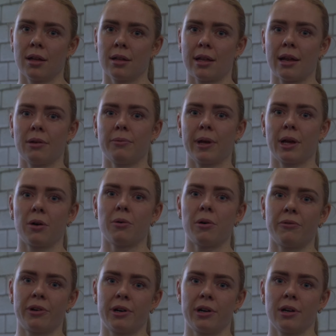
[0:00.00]
then we go
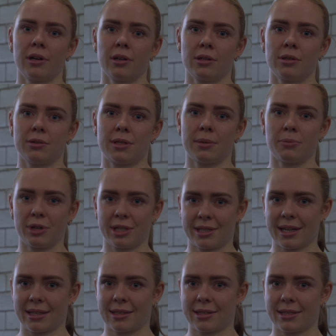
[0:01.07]
over to some
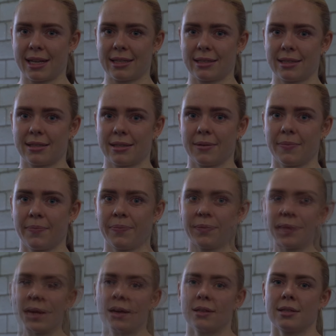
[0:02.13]
wrist exercises.
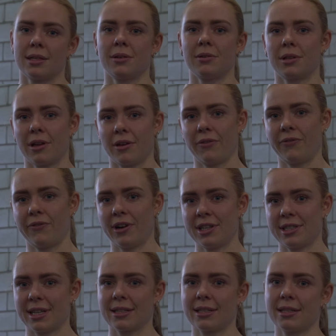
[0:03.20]
So the
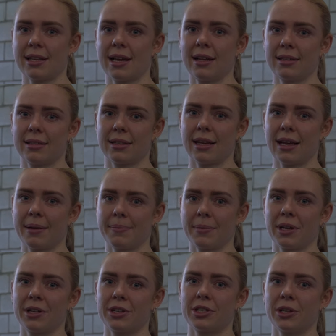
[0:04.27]
first exercise I'm
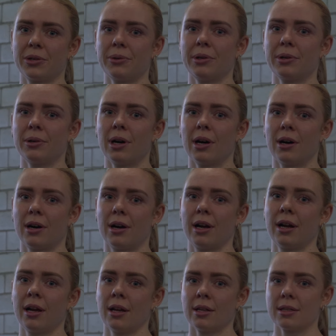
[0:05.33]
going to show you
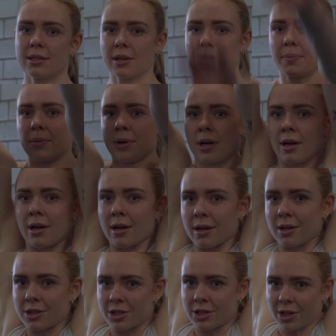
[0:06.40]
are some
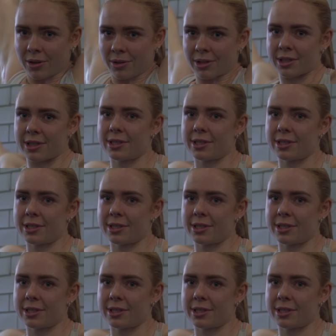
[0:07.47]
shoulder